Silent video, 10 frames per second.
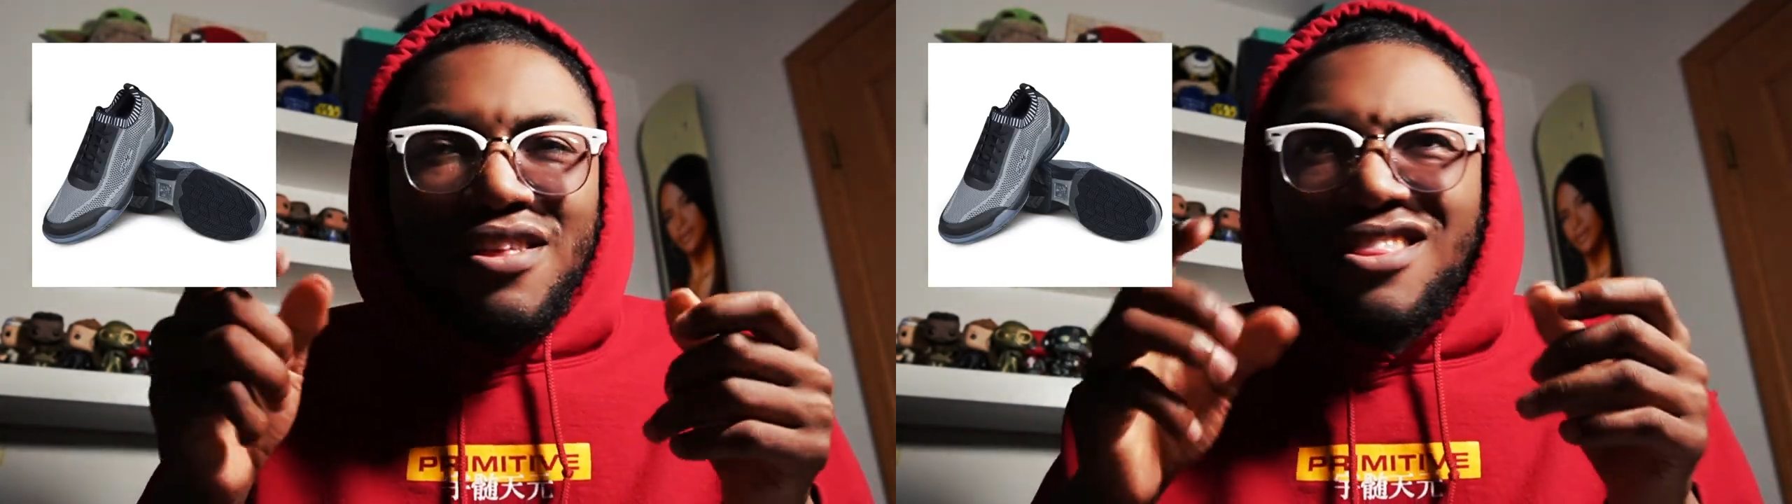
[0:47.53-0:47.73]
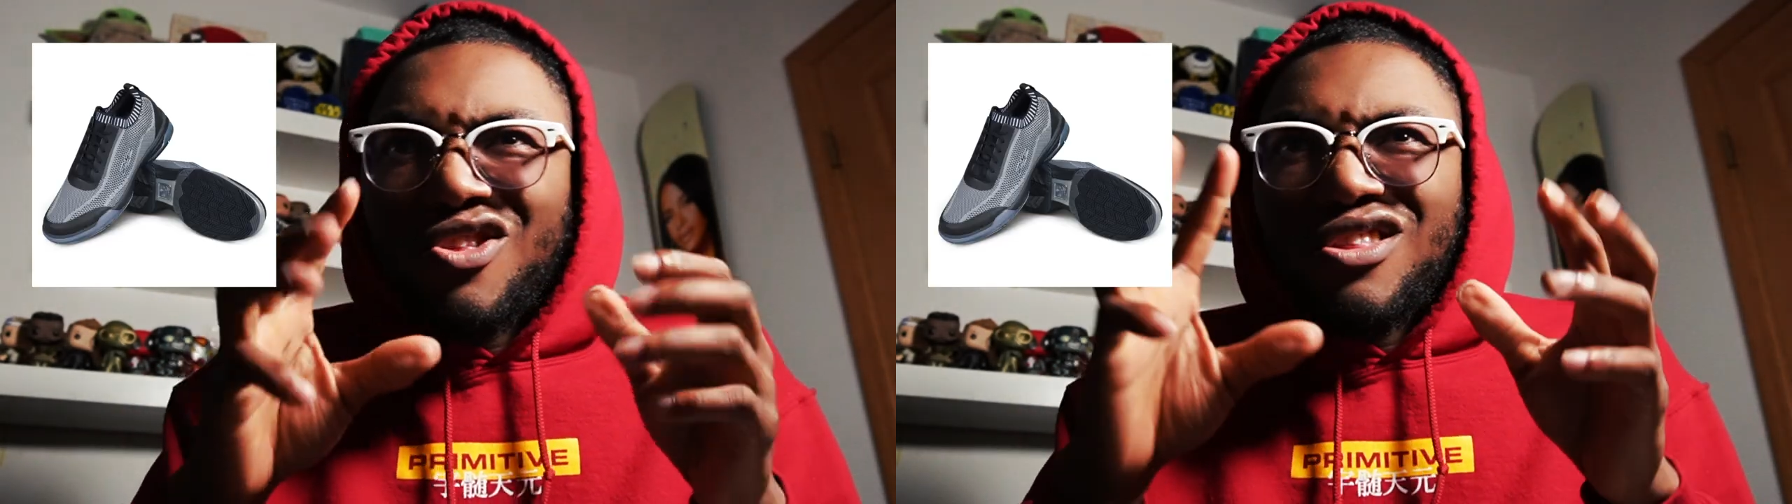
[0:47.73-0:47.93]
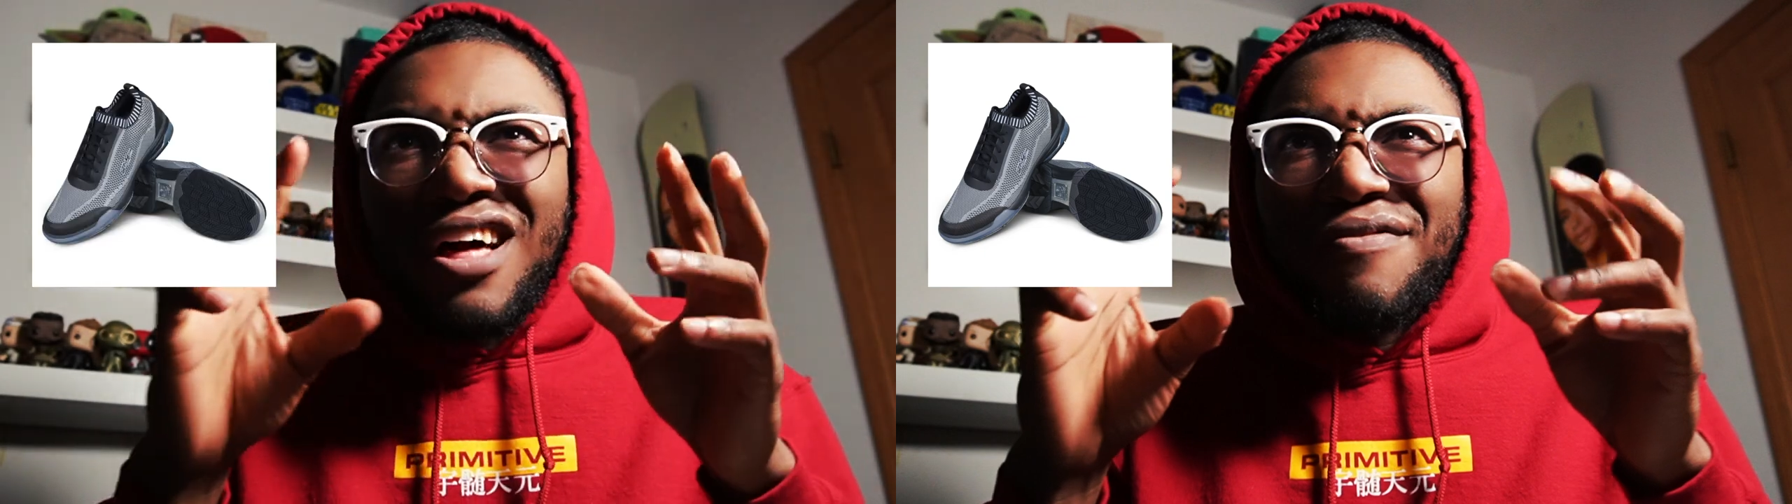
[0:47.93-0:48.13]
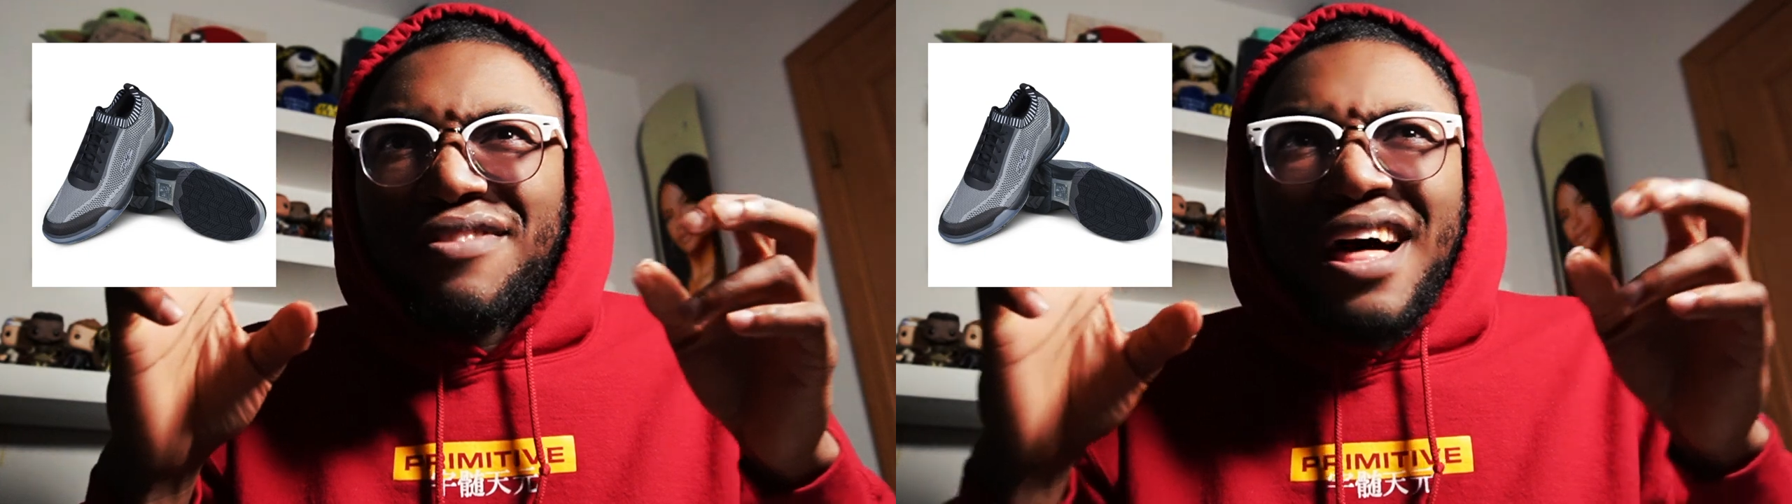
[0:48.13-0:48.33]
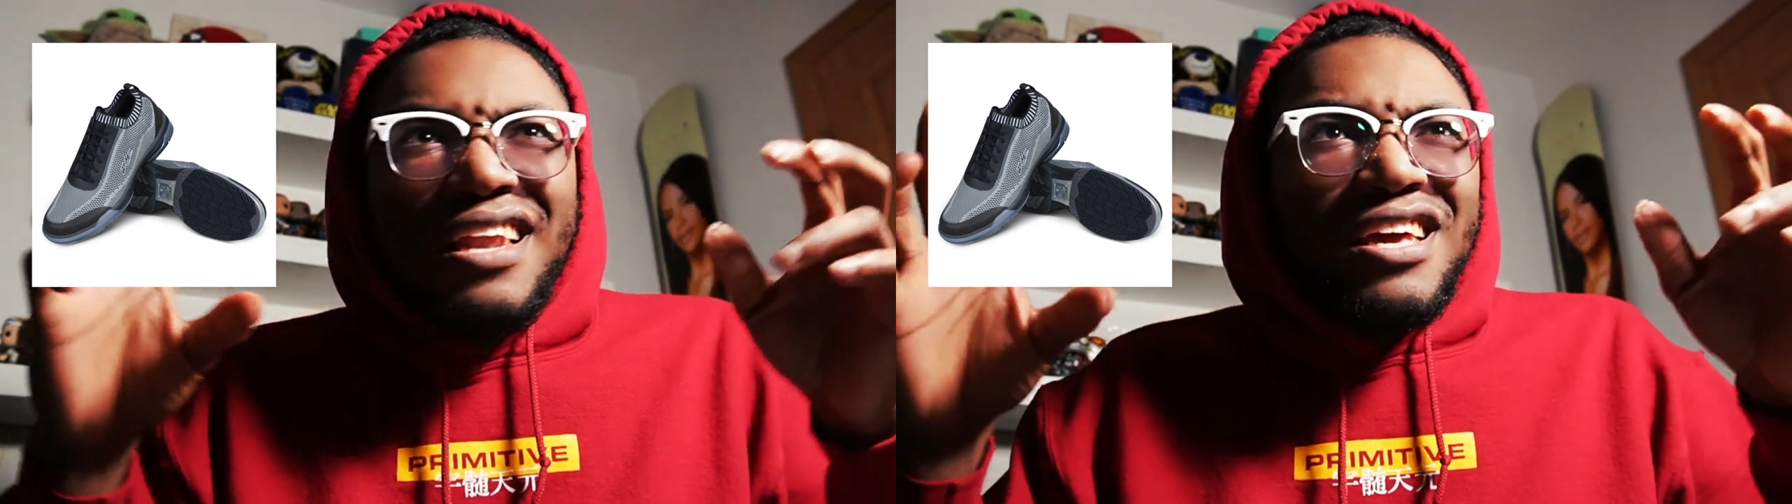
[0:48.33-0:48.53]
look like
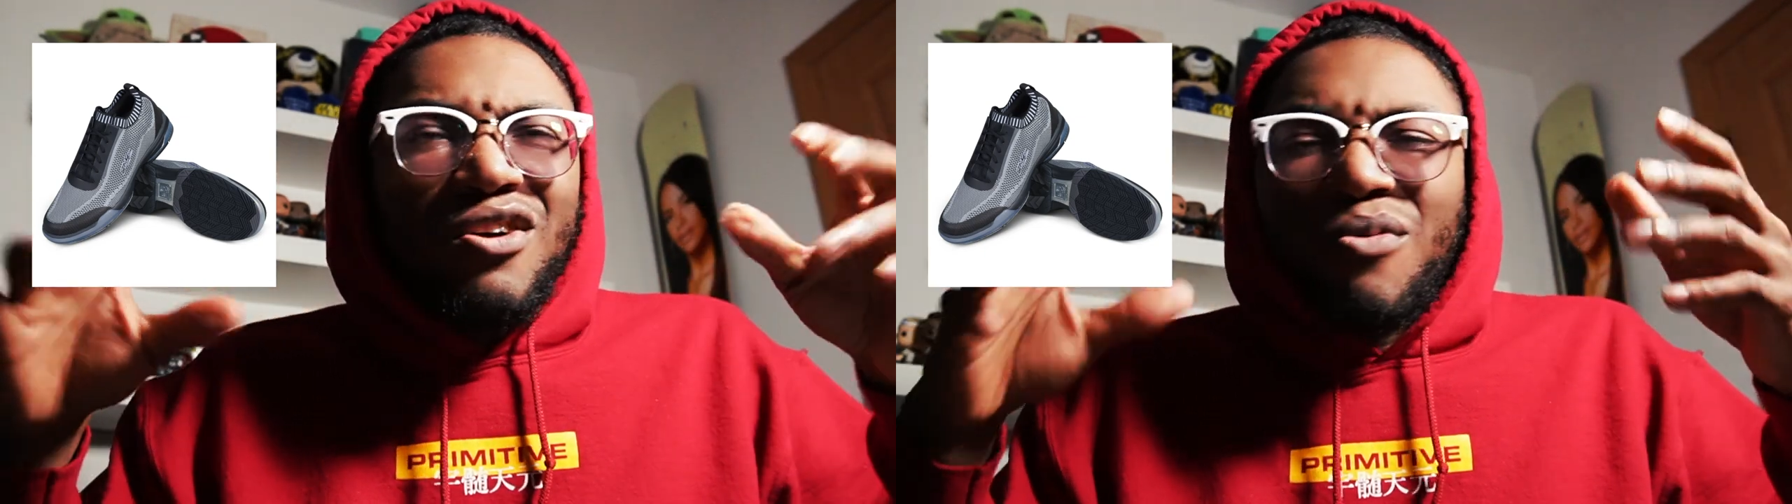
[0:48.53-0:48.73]
fly knit or